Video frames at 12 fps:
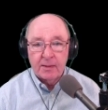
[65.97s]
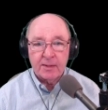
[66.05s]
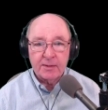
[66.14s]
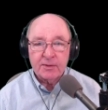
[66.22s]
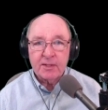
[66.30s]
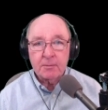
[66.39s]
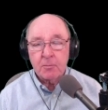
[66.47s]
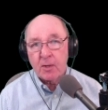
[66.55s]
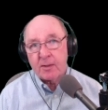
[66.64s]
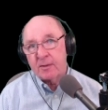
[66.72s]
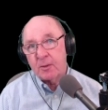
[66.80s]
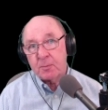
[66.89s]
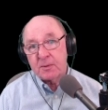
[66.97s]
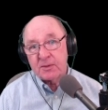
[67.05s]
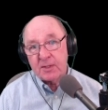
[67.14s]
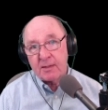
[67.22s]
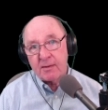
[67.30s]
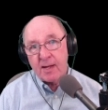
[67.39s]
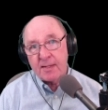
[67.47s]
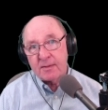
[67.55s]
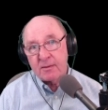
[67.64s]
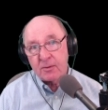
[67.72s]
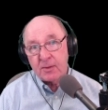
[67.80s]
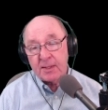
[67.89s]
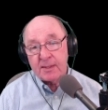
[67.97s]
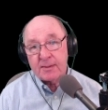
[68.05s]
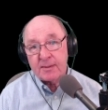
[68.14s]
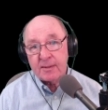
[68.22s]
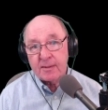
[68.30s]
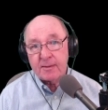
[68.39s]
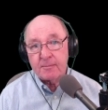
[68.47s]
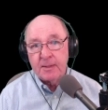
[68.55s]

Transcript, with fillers: You can see the market opens at 9:30 and